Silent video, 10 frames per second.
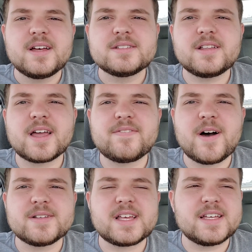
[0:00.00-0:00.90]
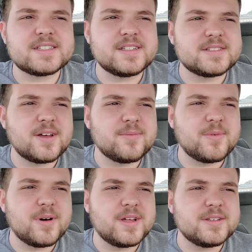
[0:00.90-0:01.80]
So, like, if I was asking
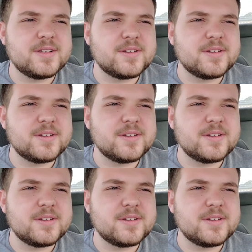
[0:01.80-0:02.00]
someone,